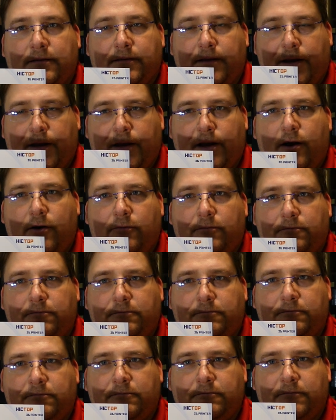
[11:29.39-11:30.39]
There you go.
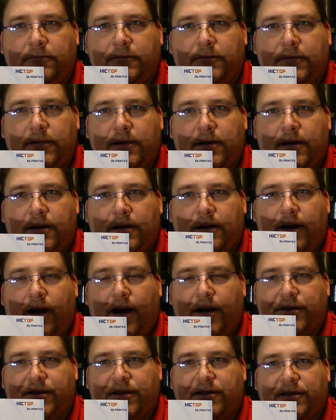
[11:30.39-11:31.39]

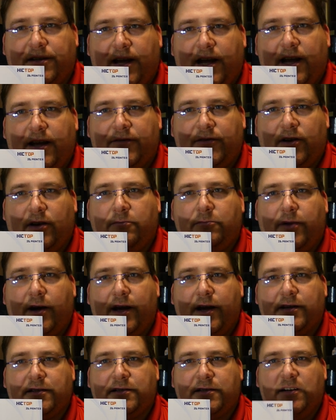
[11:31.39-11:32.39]
I just gave an
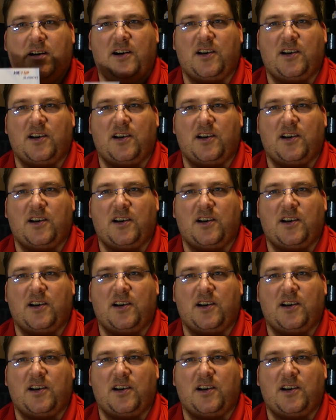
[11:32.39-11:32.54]
unbiased,